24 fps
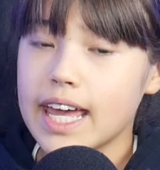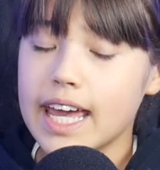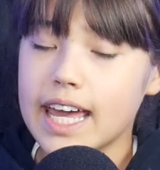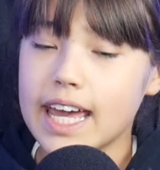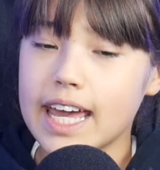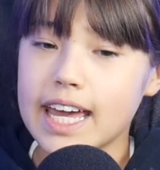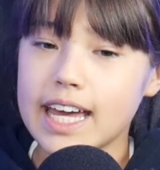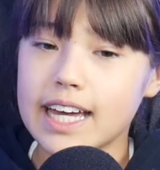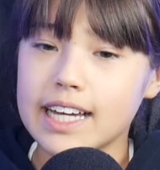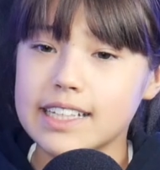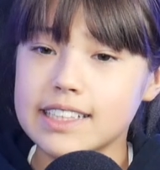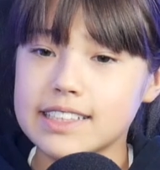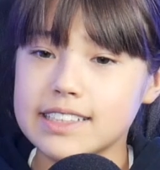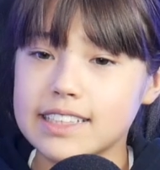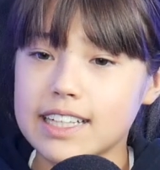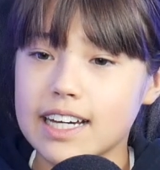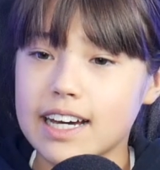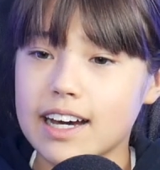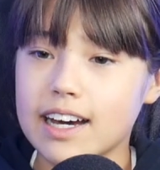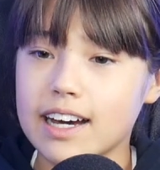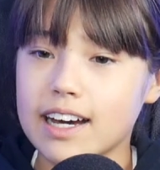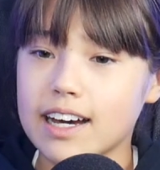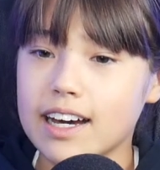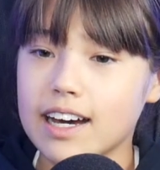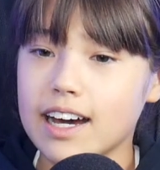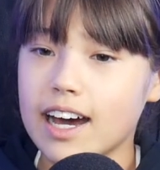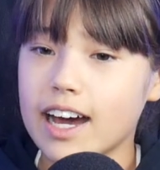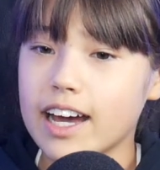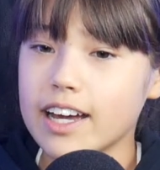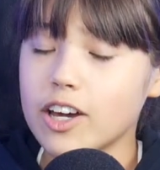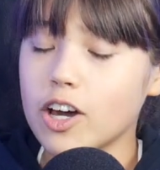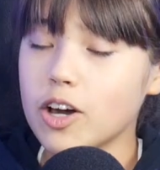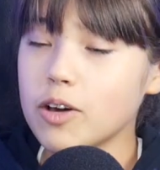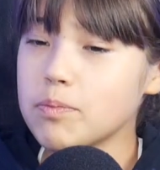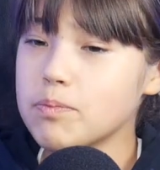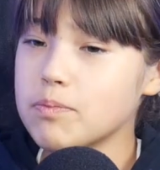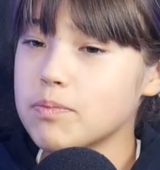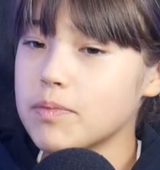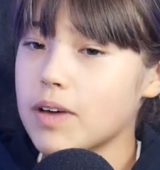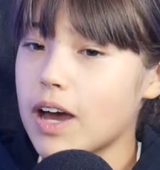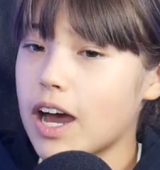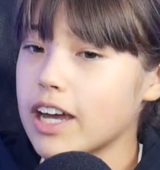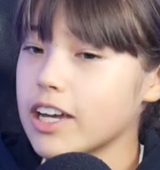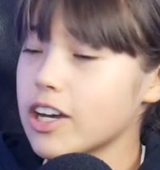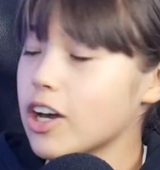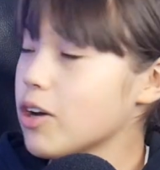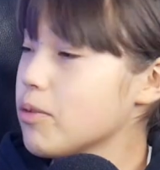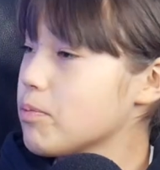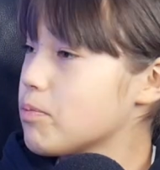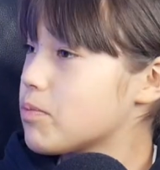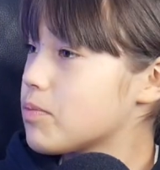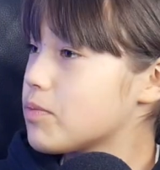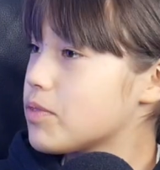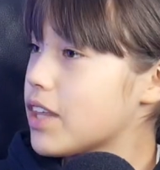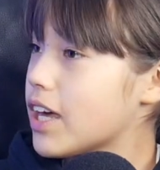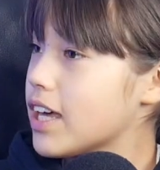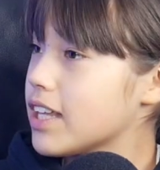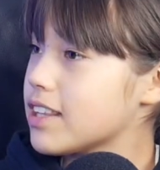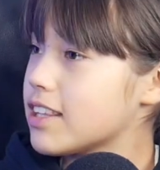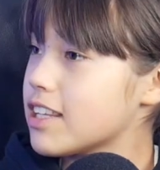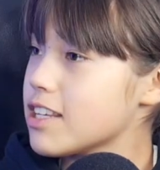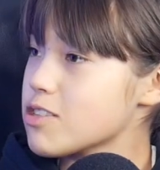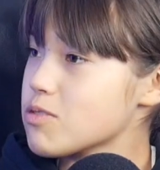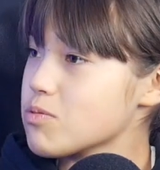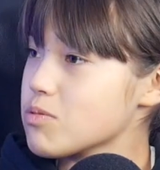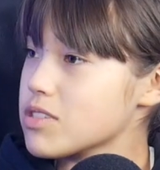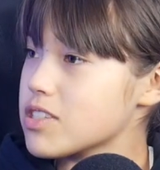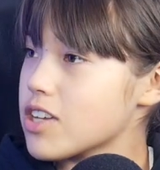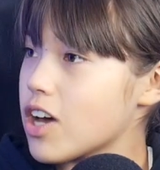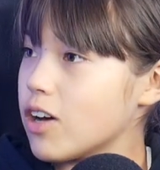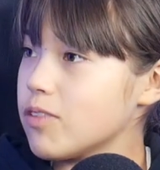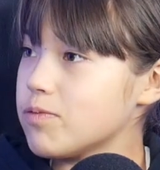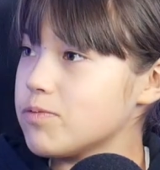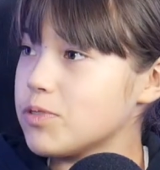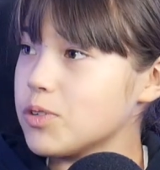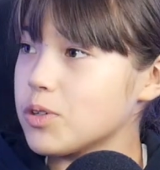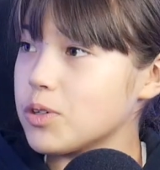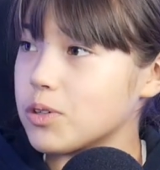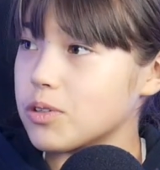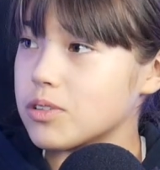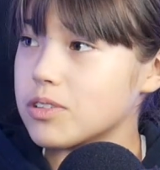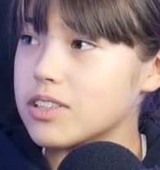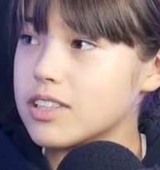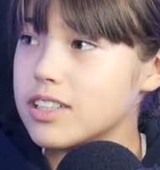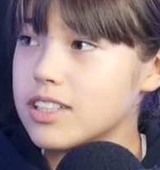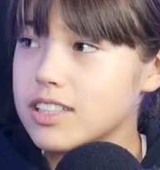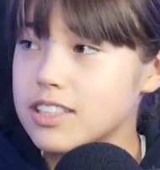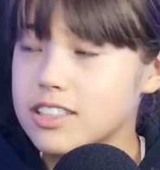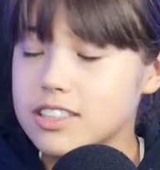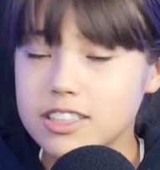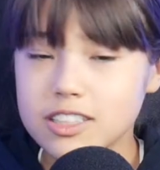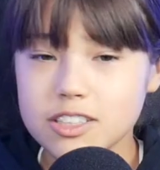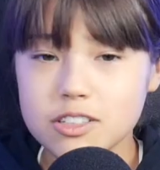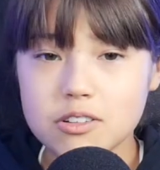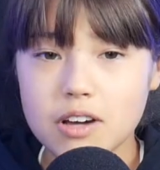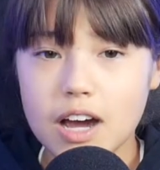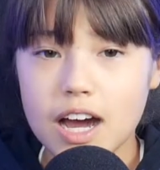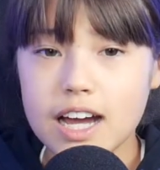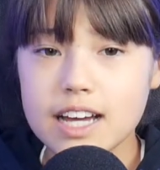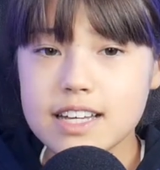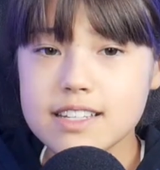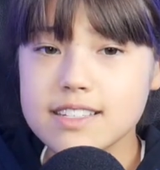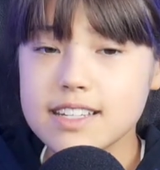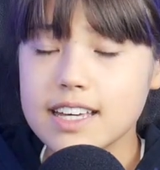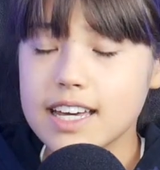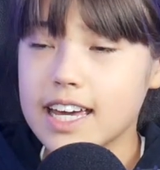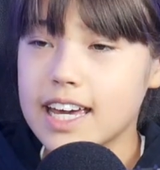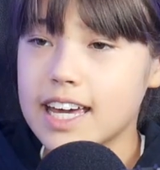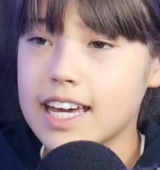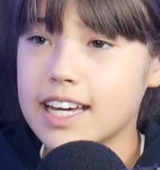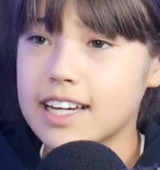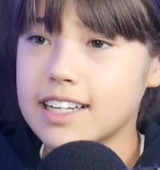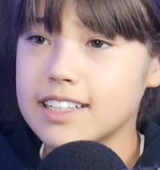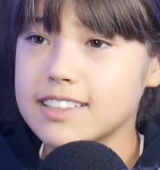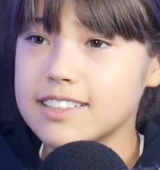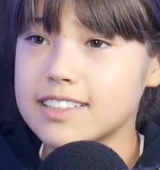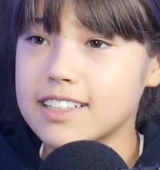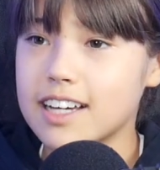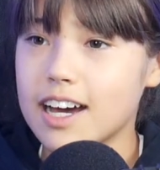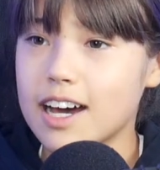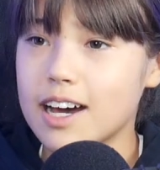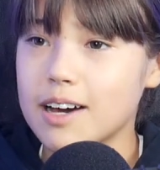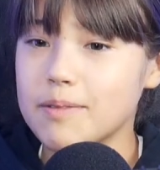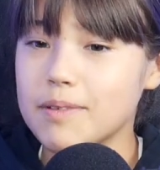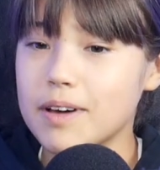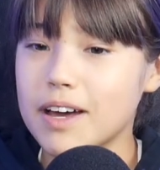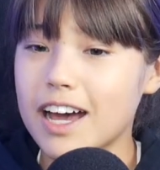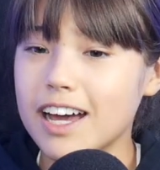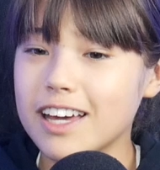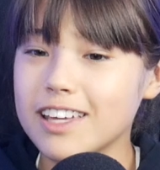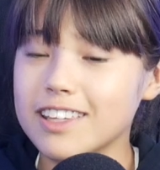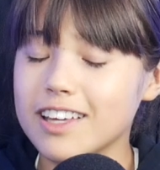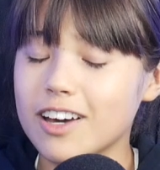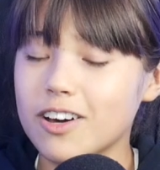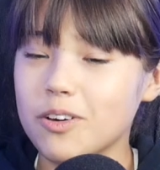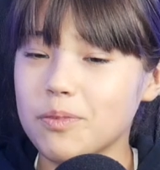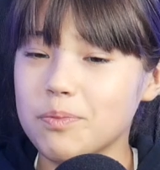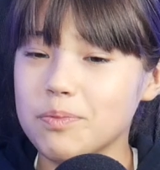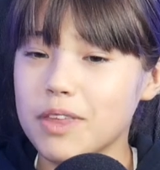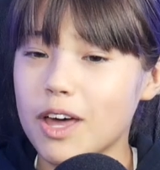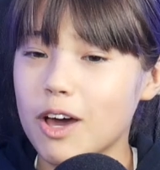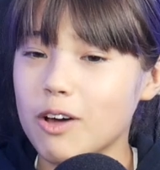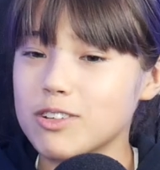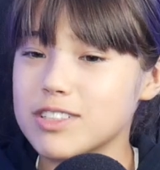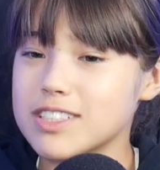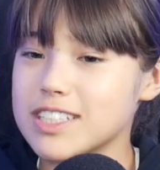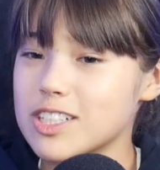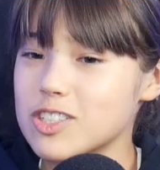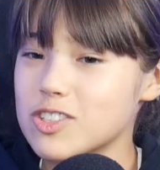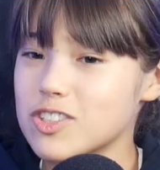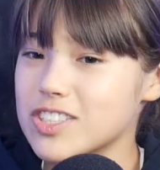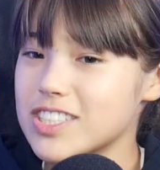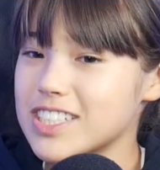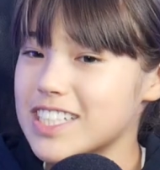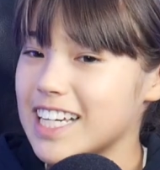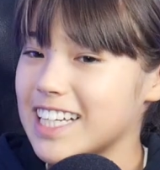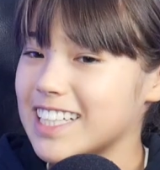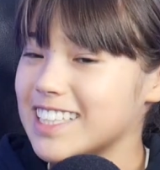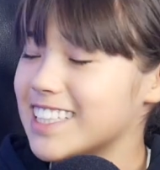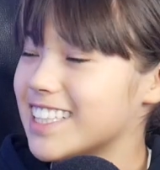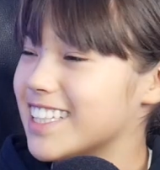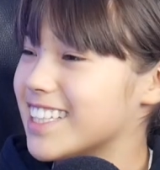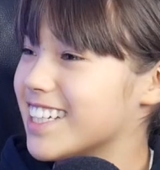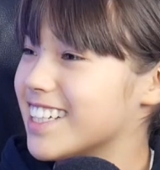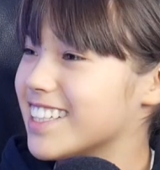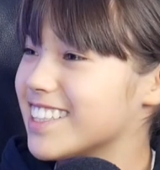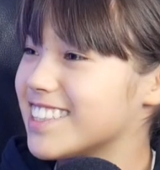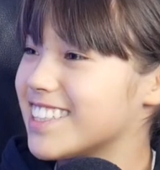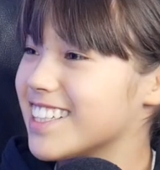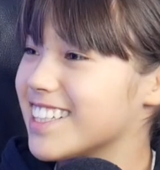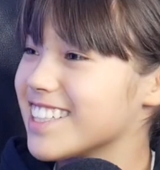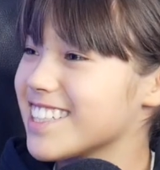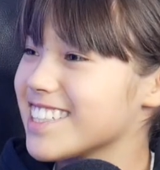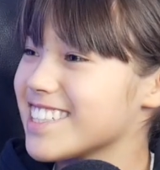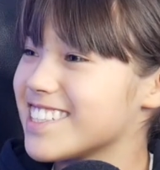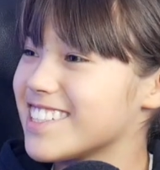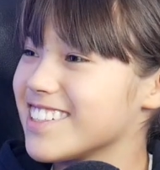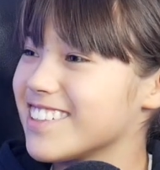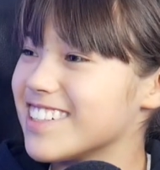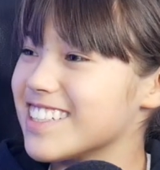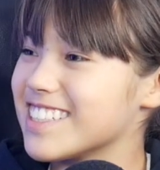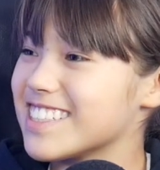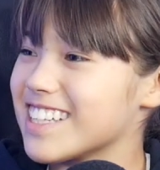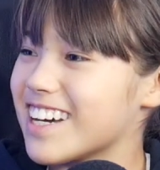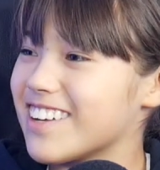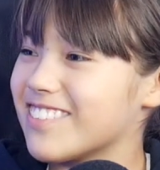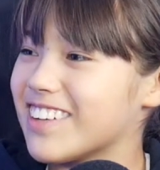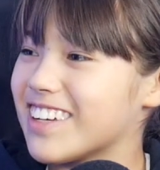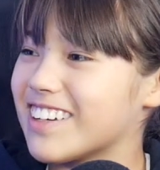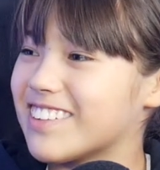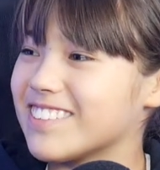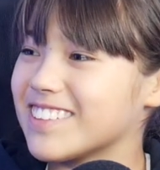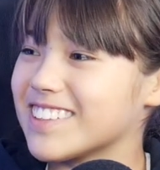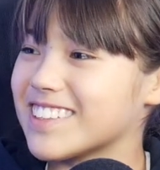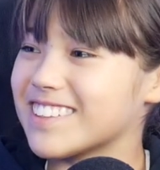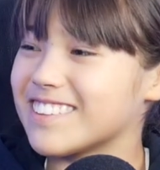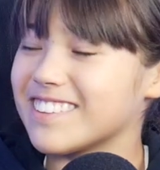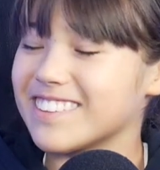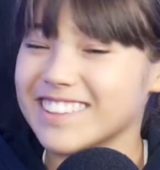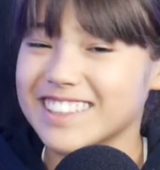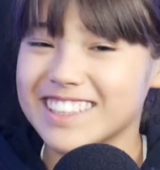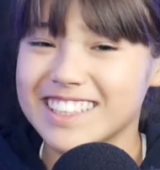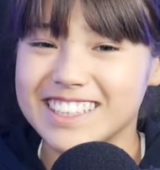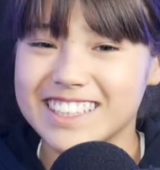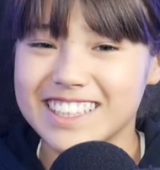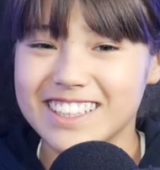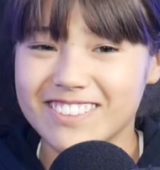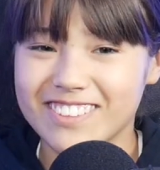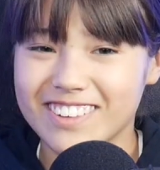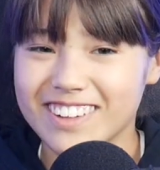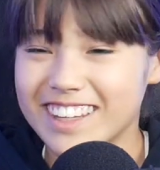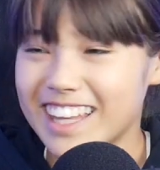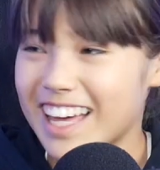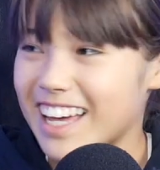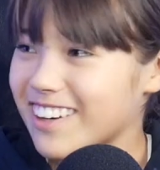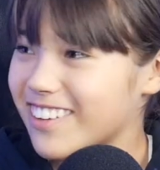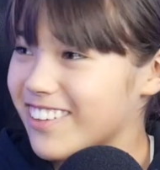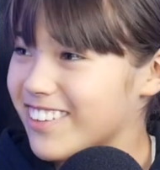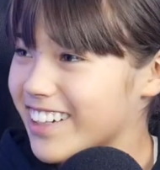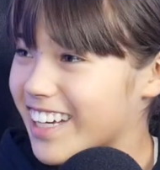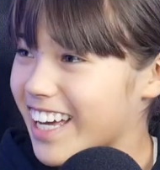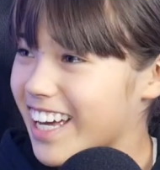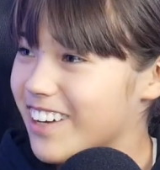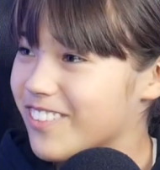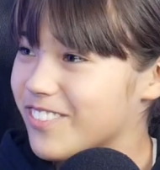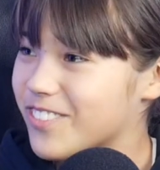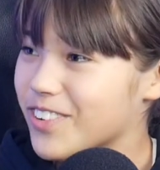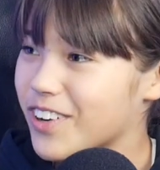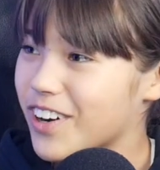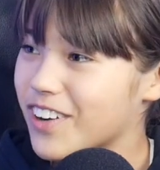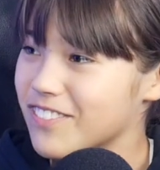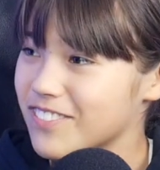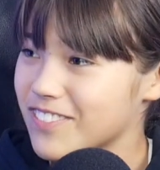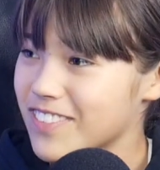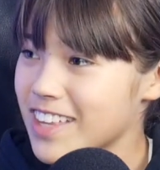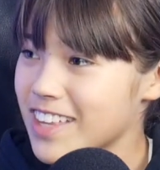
and I hope that this was helpful to you guys, and I hope that was interesting to the students at WEquil School to see where that all came from.